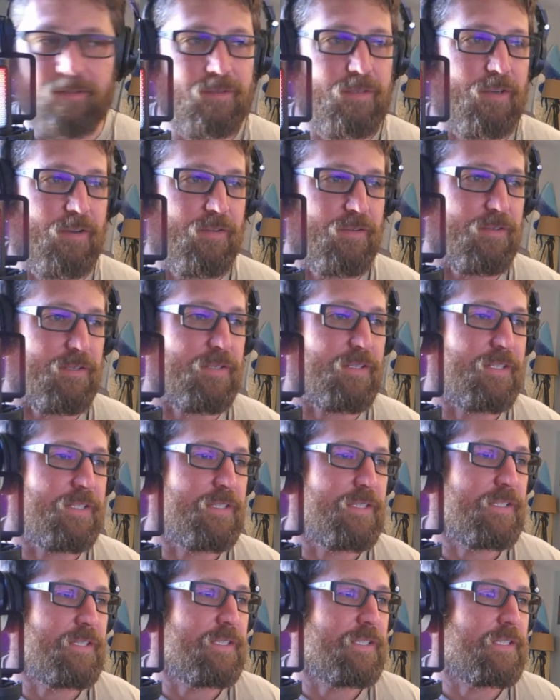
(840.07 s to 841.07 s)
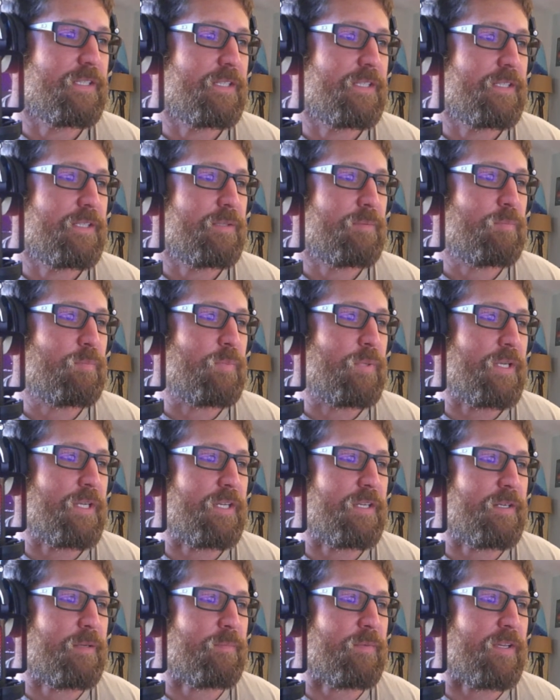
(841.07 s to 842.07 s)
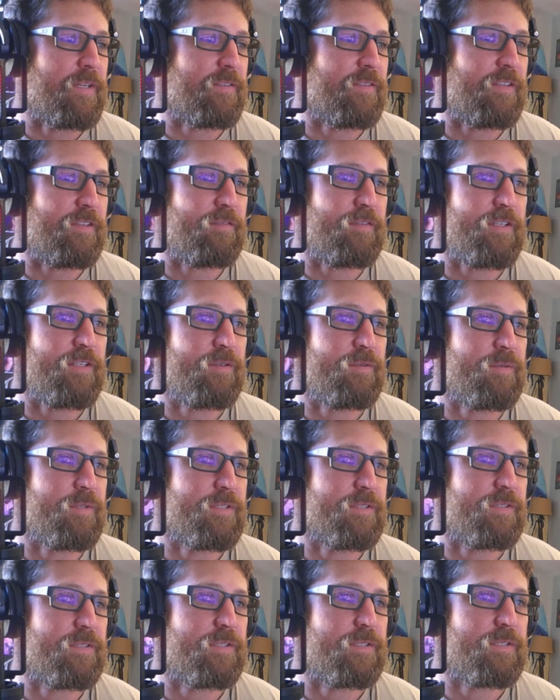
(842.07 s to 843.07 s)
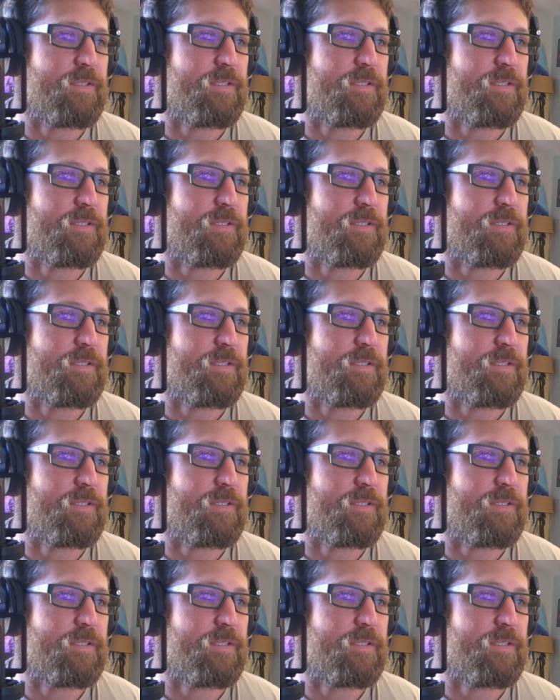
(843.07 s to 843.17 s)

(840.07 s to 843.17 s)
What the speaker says: y'all are picking up that TV noise.